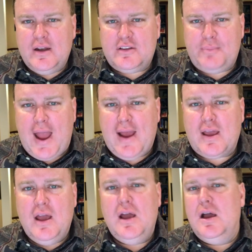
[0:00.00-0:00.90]
a SPAC
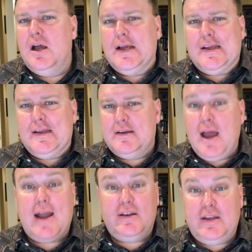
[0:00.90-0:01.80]

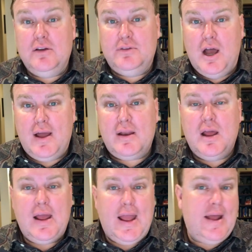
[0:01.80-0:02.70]
got a deal done
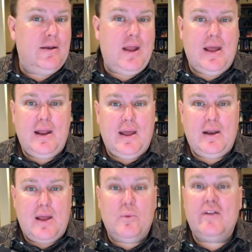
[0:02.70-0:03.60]

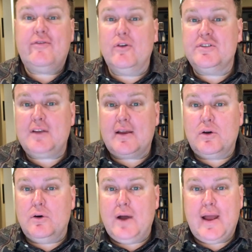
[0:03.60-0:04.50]
and went full
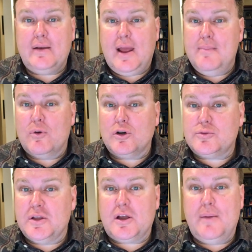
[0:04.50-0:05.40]
cycle and merged
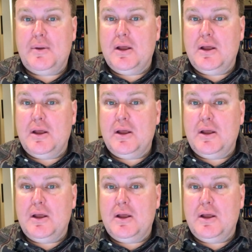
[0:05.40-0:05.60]
with a company,